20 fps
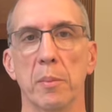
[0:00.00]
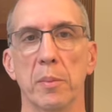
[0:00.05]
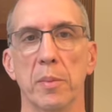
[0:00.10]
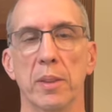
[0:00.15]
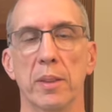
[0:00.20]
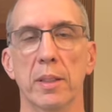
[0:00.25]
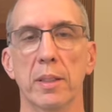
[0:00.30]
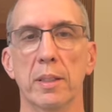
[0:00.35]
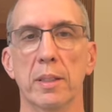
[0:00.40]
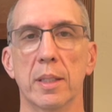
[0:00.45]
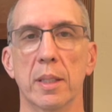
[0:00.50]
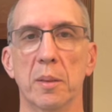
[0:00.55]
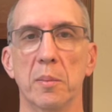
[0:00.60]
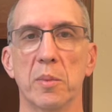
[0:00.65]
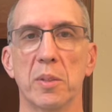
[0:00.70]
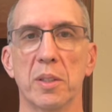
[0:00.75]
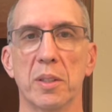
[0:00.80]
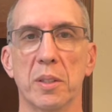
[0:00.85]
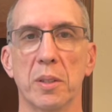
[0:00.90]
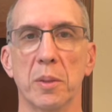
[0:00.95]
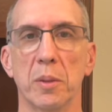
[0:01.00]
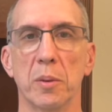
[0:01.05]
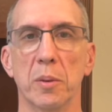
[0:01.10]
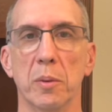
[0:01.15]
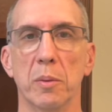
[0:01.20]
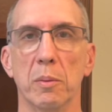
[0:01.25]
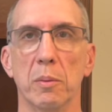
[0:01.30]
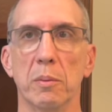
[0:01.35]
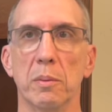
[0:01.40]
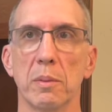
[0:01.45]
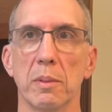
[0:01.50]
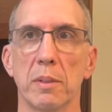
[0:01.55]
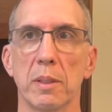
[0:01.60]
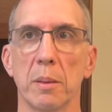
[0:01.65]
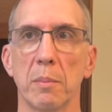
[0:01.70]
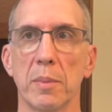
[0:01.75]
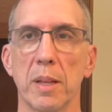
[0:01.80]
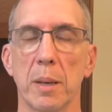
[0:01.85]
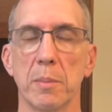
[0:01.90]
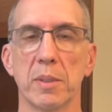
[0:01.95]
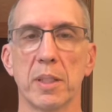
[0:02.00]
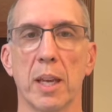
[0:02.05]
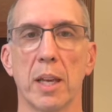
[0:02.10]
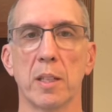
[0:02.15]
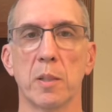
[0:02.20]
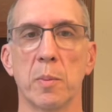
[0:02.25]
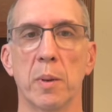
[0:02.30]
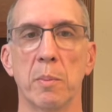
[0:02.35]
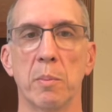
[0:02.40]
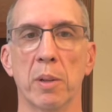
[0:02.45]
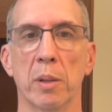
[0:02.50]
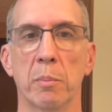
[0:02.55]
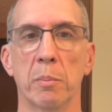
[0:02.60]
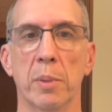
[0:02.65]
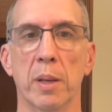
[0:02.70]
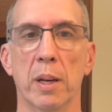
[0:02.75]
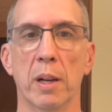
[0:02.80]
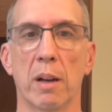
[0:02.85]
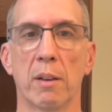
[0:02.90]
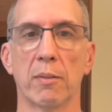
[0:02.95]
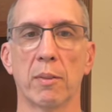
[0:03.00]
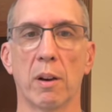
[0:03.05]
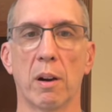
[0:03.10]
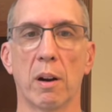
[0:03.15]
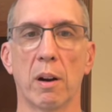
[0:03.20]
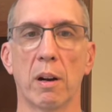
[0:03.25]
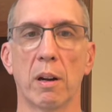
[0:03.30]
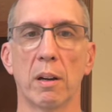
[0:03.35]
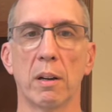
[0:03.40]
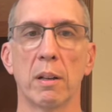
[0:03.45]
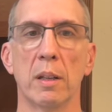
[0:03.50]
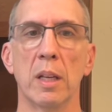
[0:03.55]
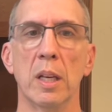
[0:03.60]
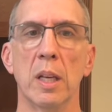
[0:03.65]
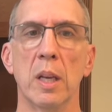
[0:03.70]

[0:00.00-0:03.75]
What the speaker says: This seems to sometimes catch people a bit off guard.